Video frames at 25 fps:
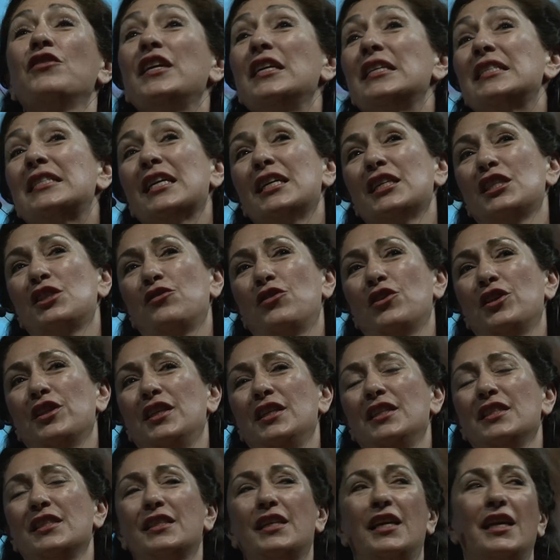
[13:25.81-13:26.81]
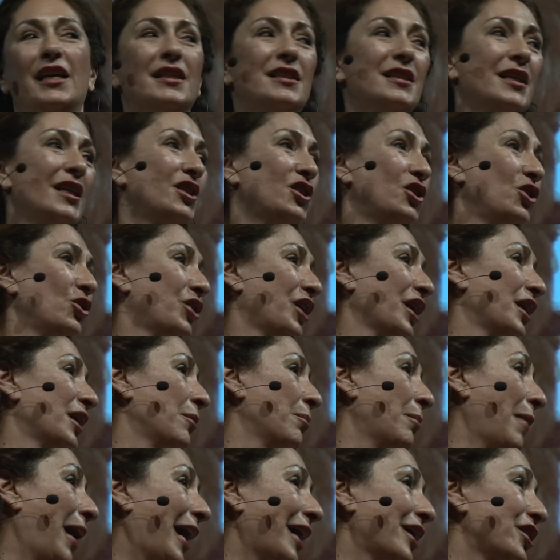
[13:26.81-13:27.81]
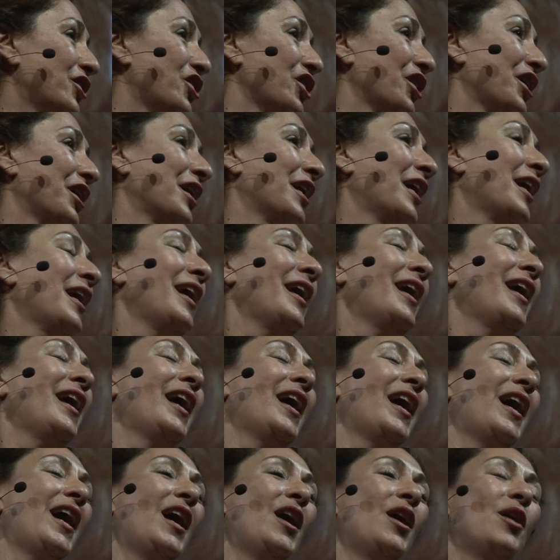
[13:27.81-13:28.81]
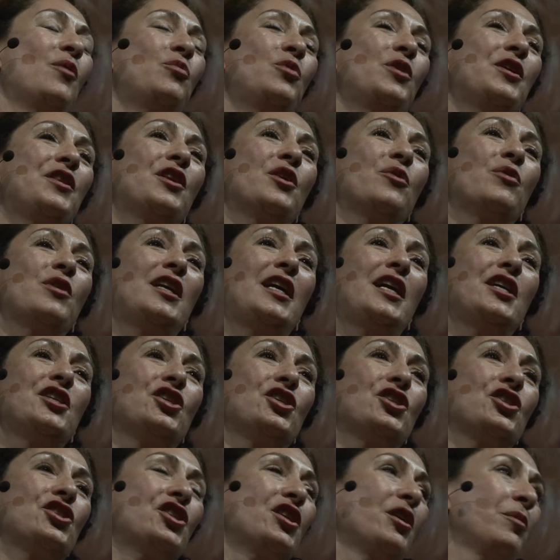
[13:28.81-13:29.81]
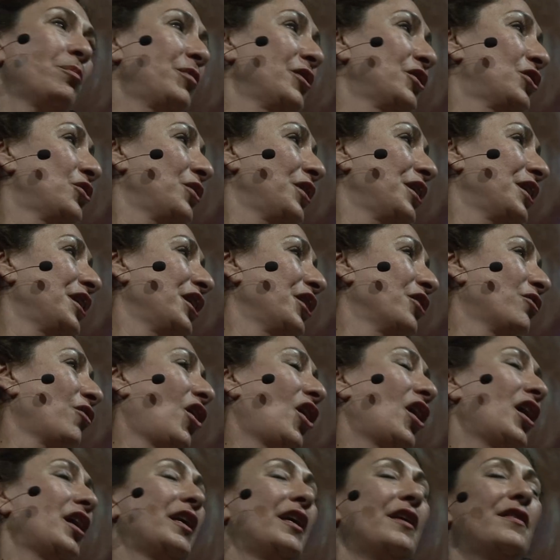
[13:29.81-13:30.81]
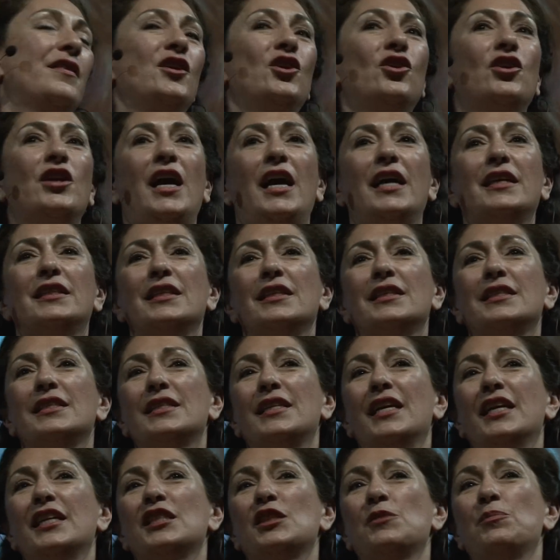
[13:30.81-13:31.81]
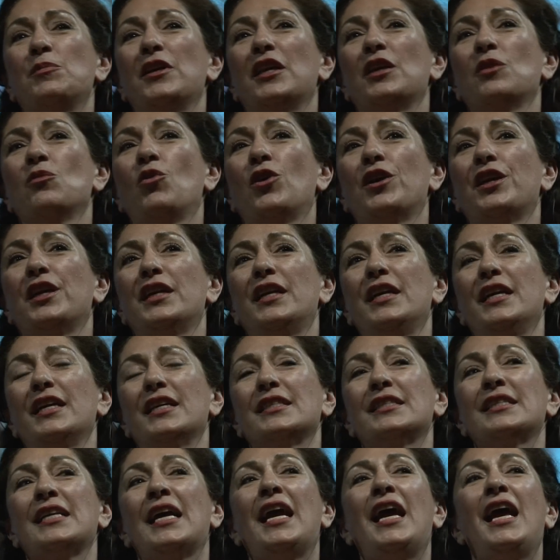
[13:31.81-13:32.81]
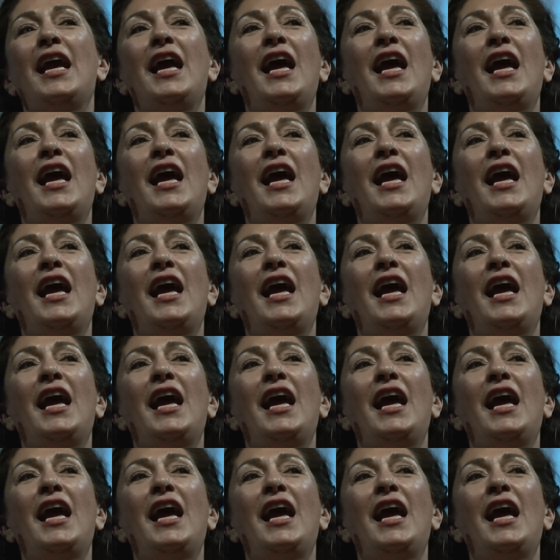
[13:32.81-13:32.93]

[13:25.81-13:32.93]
visas for these kids, as you can imagine, with the relationship between Iran and the United States being what it is.